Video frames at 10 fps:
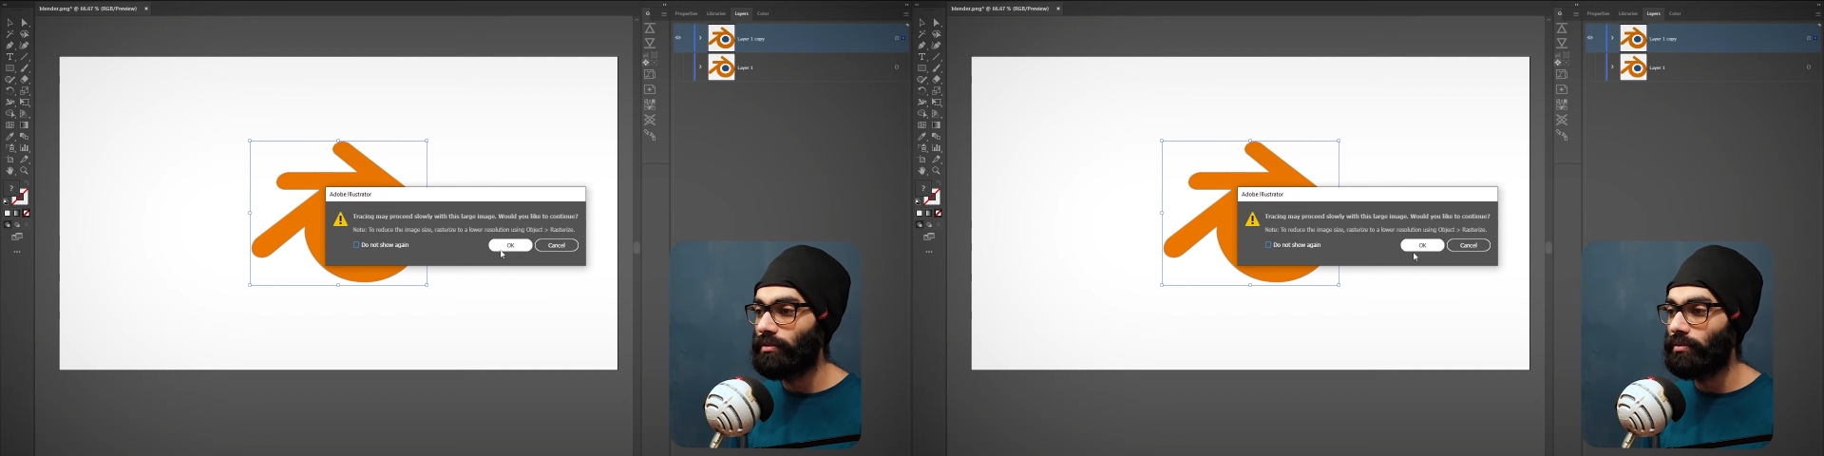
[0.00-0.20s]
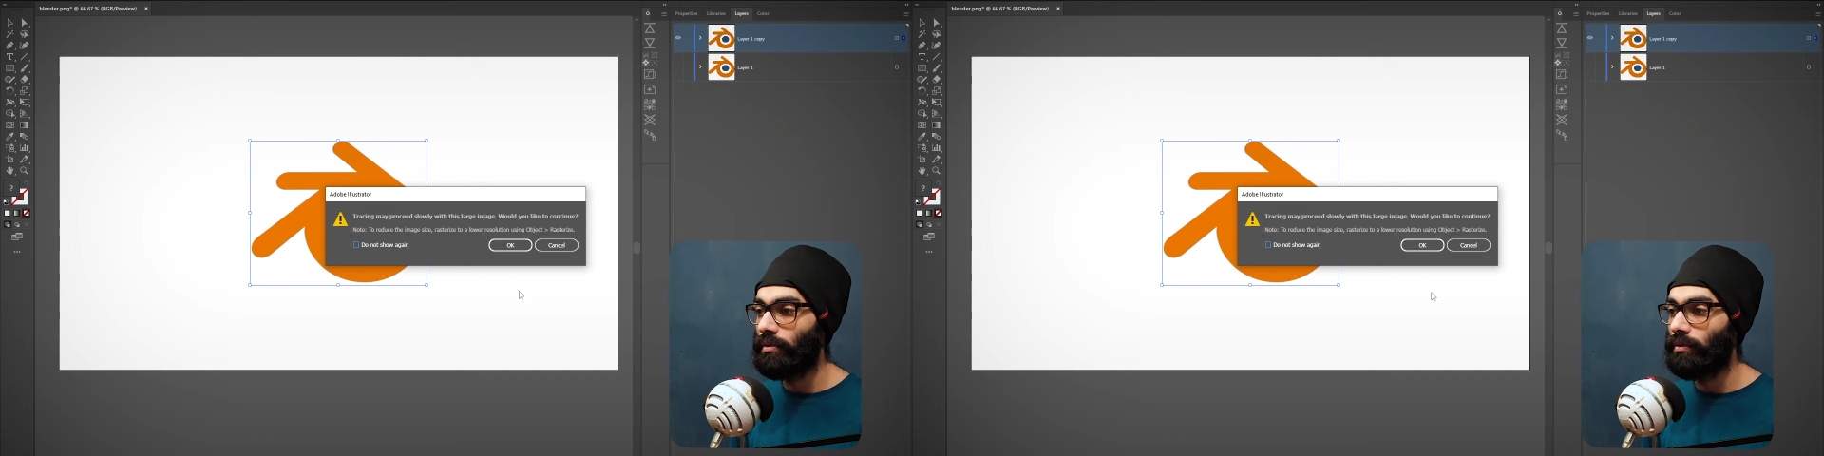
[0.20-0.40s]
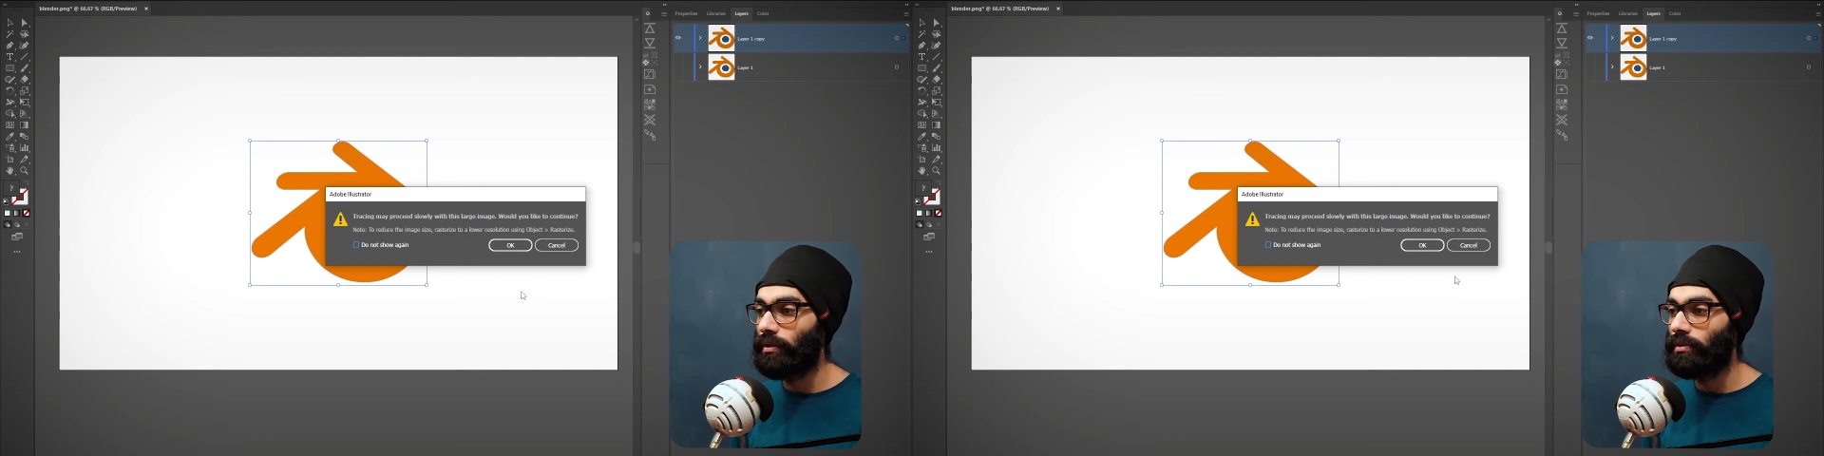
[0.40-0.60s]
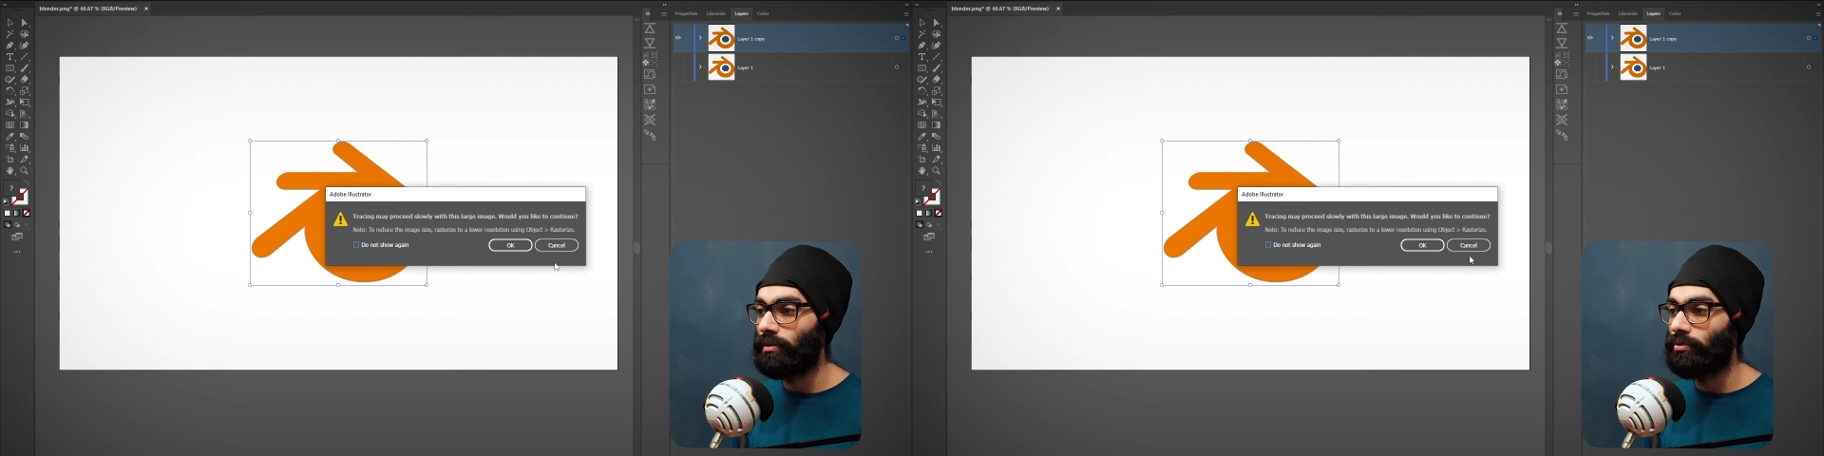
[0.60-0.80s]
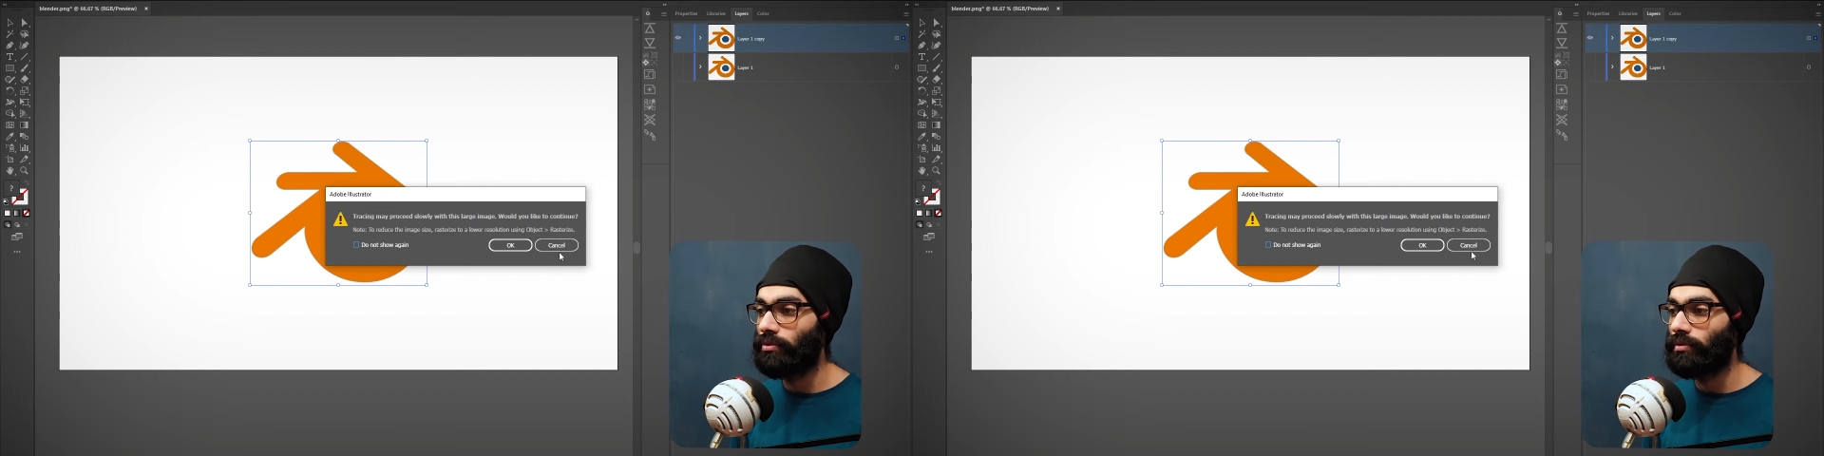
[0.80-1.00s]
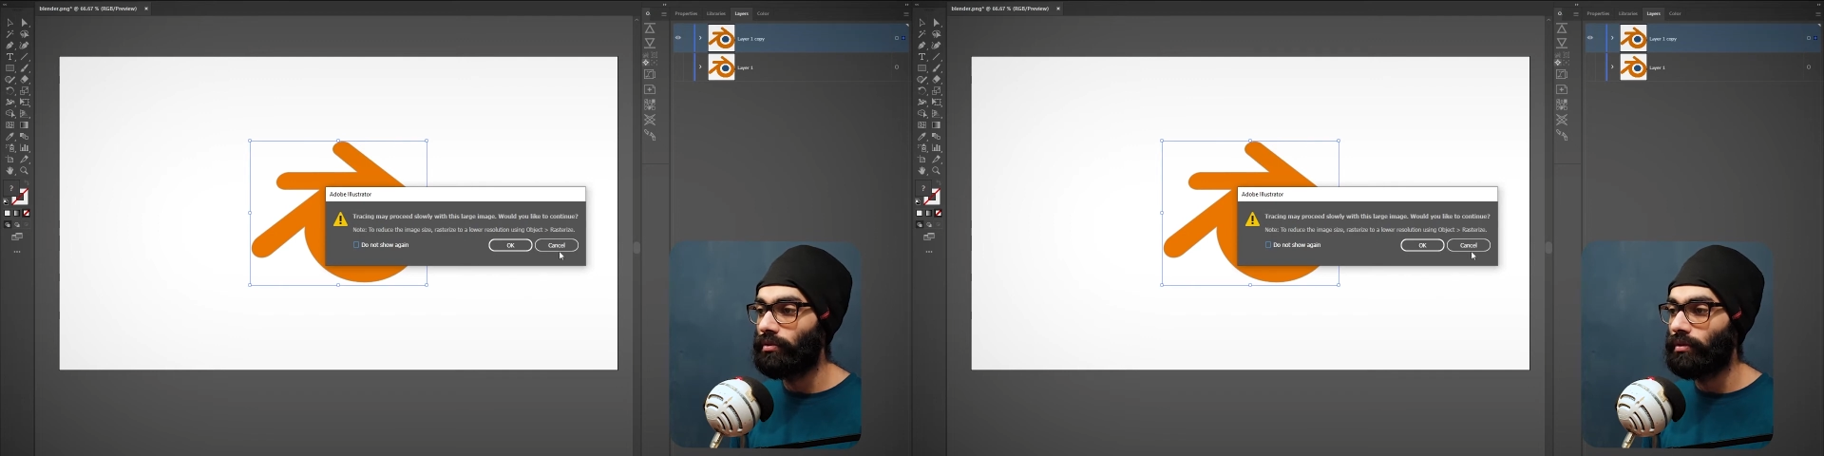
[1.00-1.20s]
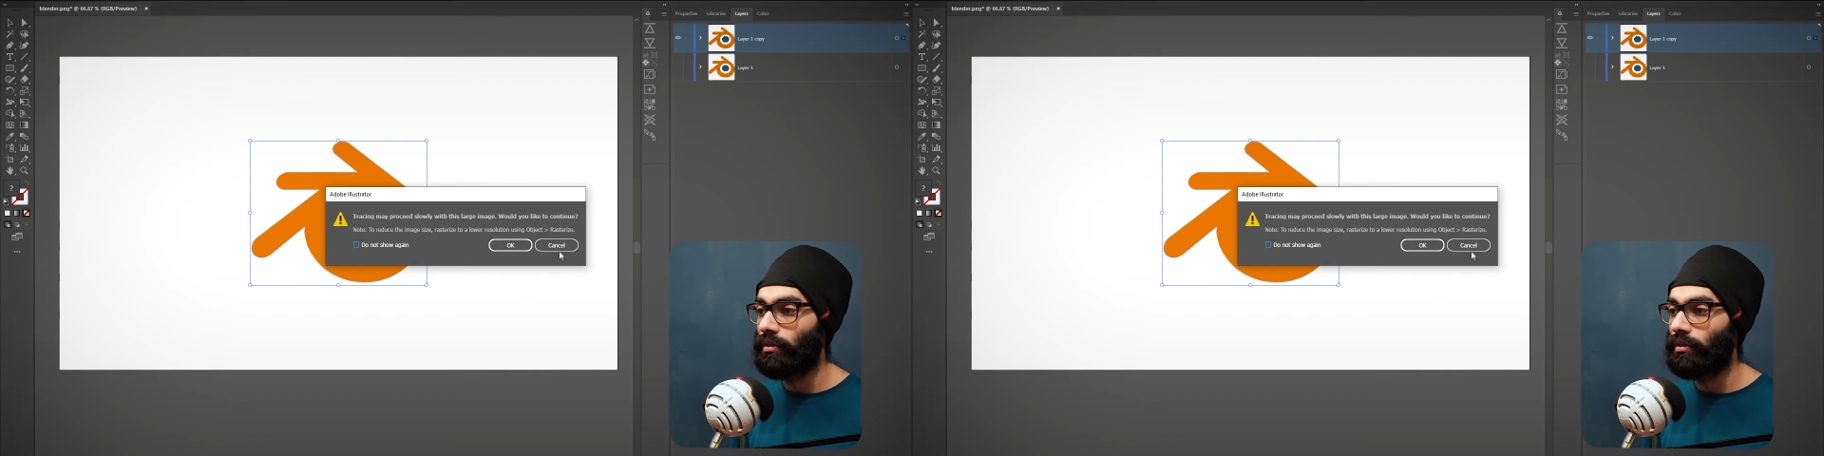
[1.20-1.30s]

to low resolution.